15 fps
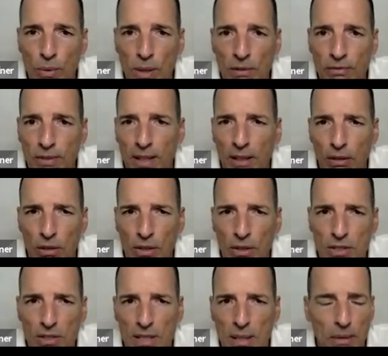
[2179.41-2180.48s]
One fund
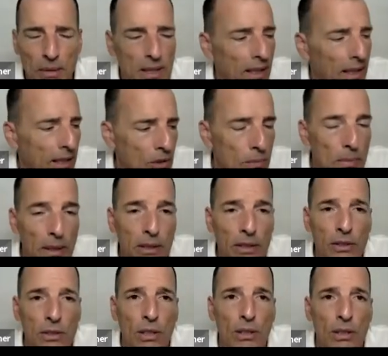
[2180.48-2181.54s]
lost something like $2
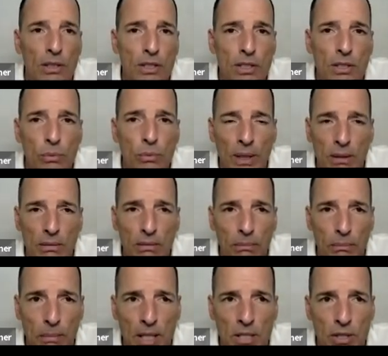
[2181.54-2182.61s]
billion,
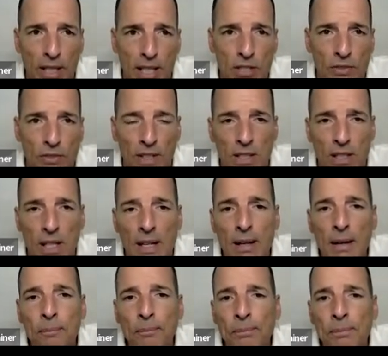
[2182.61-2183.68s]
one major hedge fund,
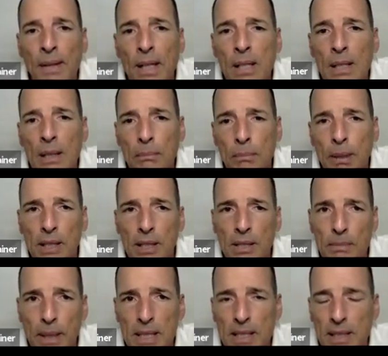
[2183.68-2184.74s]
because
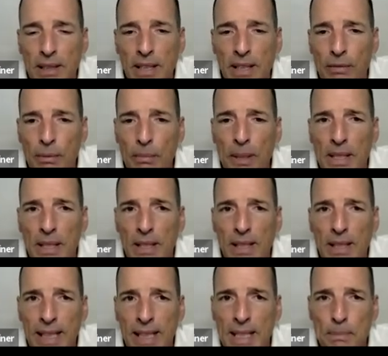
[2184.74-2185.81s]
basically
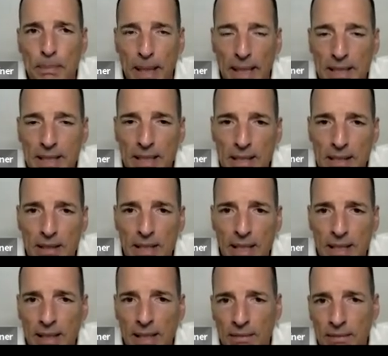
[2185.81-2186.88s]
everybody expected
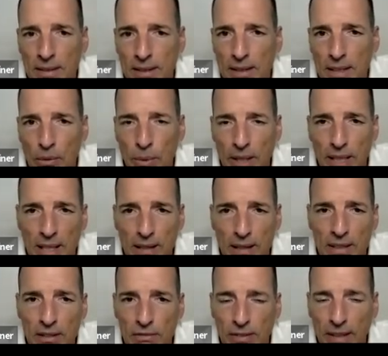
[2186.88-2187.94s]
that, given that we have
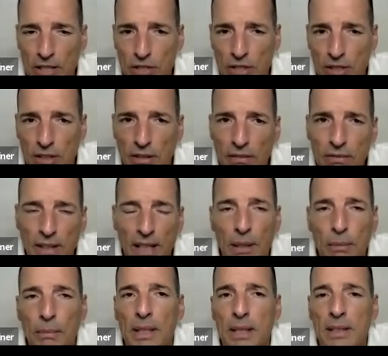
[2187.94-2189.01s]
an inflationary
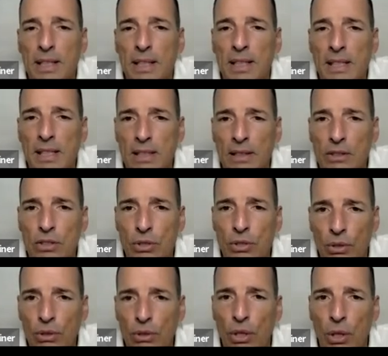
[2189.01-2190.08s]
environment, that yields
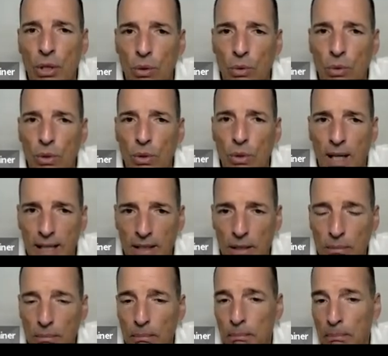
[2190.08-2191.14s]
should go
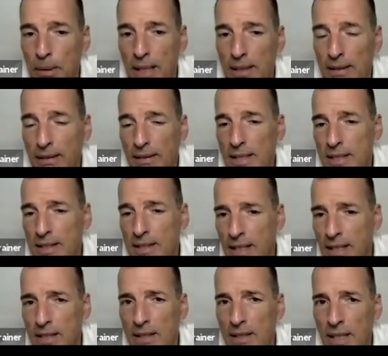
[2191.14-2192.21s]
higher, but
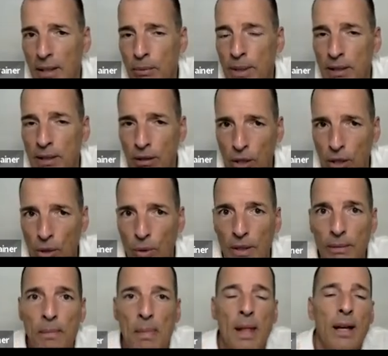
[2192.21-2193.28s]
instead they went
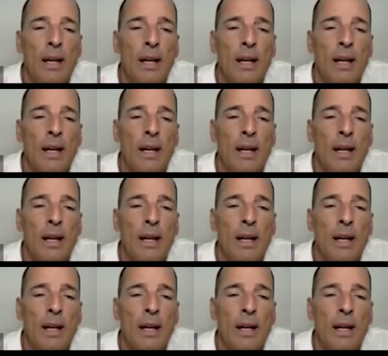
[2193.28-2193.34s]
lower.